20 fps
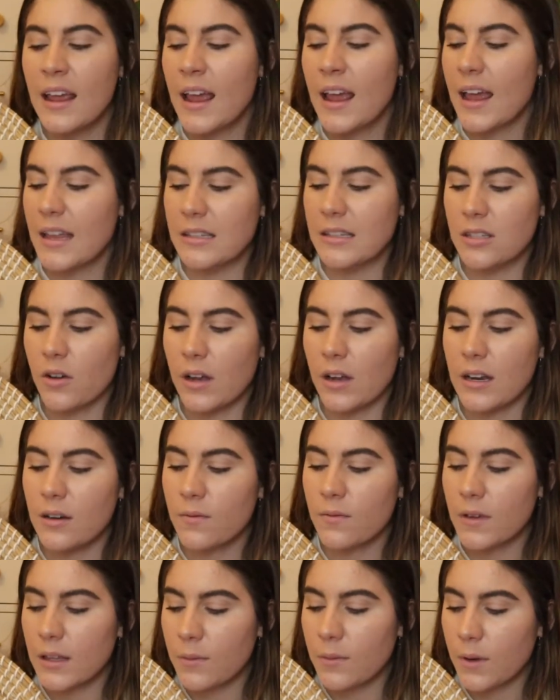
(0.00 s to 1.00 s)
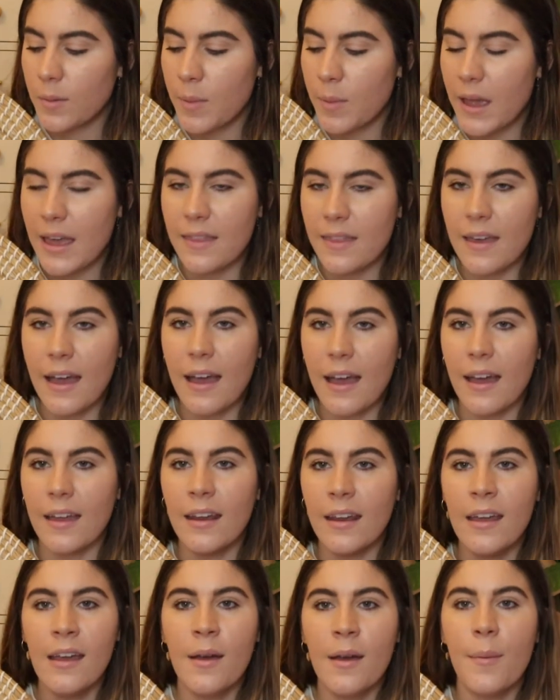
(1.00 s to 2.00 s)
and so I didn't really want to pay
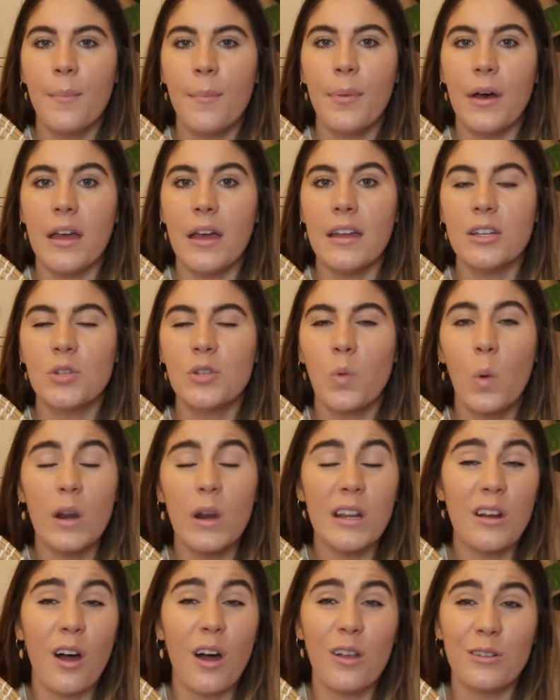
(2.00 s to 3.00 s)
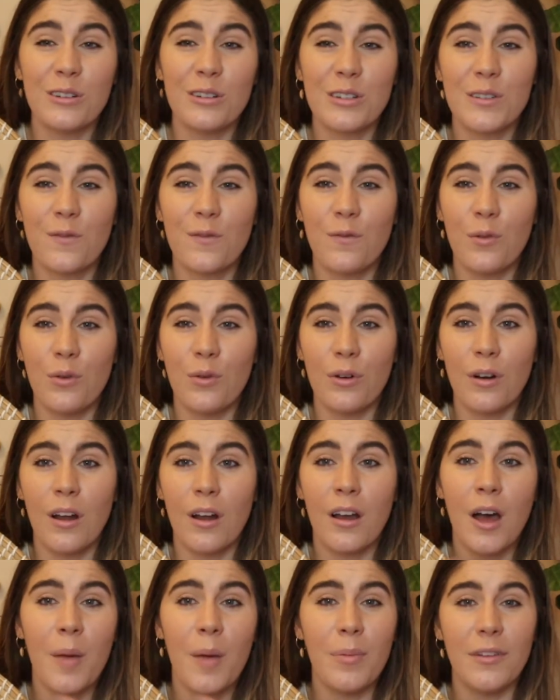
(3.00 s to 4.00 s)
that, but $20 for a
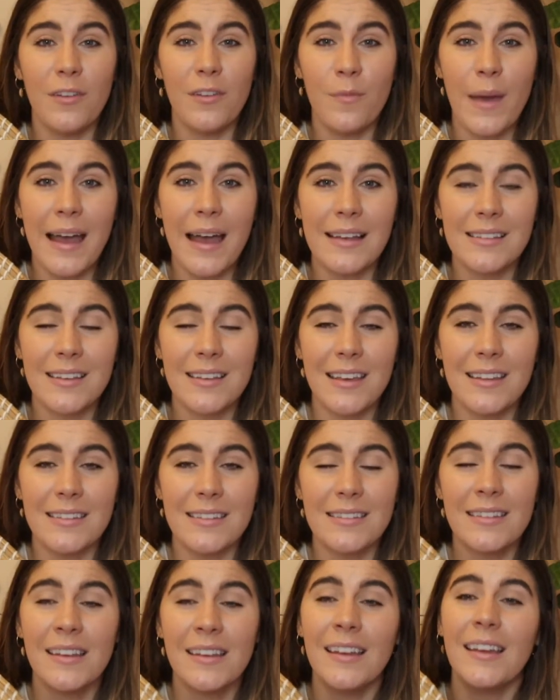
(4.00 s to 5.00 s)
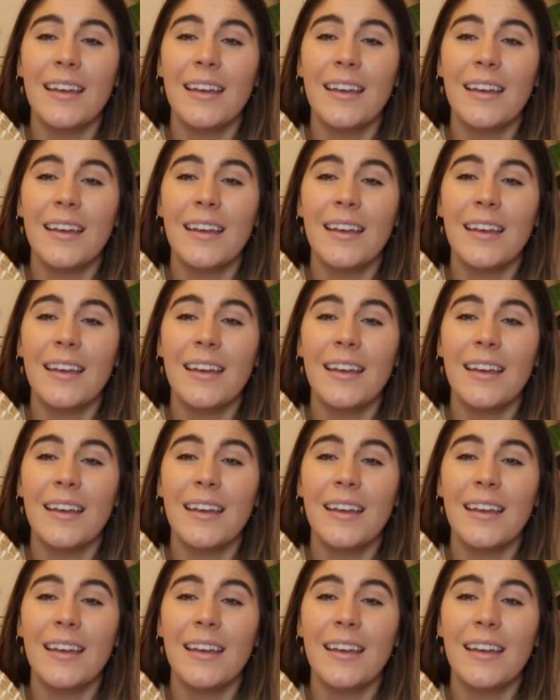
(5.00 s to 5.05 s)
couple of baskets